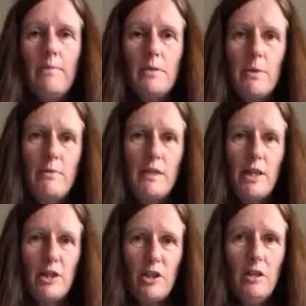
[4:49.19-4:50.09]
swim
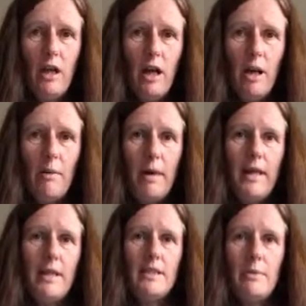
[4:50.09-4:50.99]
session,
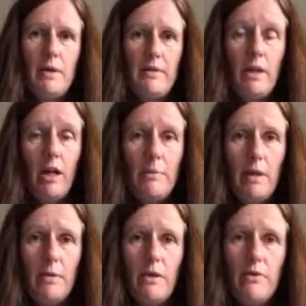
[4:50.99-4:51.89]
and it's a bit of a
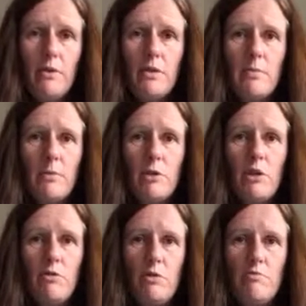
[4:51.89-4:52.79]
nightmare when you've got small
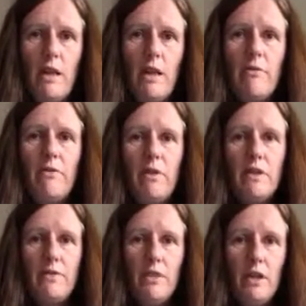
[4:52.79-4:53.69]
children running in
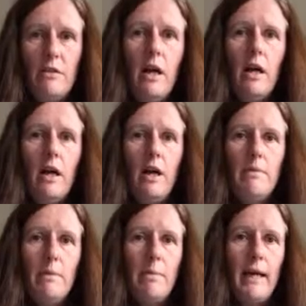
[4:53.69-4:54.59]
front of you
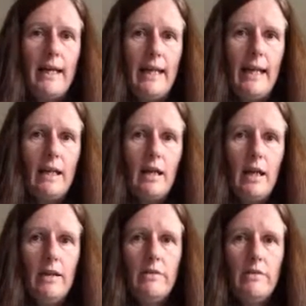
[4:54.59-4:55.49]
and playing,
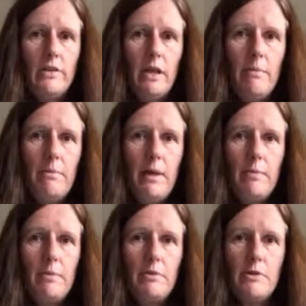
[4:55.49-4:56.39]
and
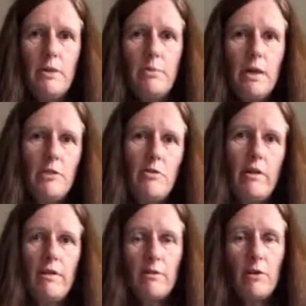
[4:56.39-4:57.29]
people doing
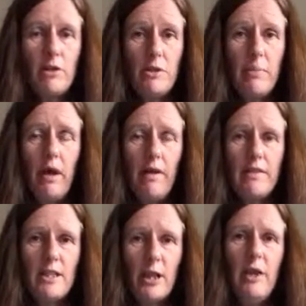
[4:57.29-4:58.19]
breaststroke that cross your path.
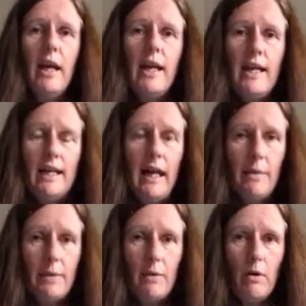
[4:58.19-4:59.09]
So it
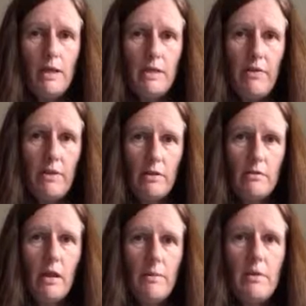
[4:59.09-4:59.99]
can be quite
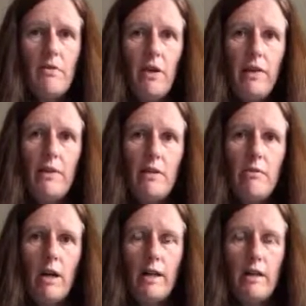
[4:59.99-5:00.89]
difficult to find the
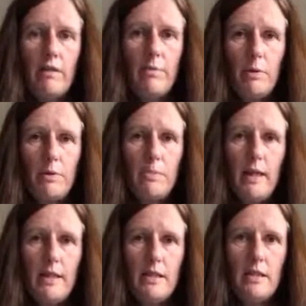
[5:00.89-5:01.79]
right kind of pool
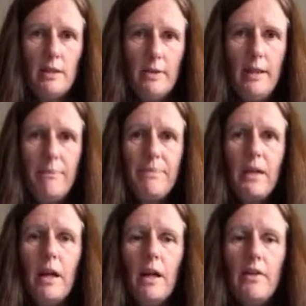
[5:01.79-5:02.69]
space to do it.
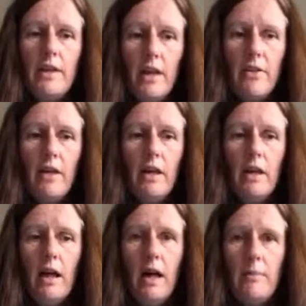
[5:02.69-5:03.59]
The other
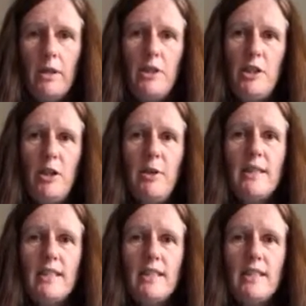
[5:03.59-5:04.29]
issue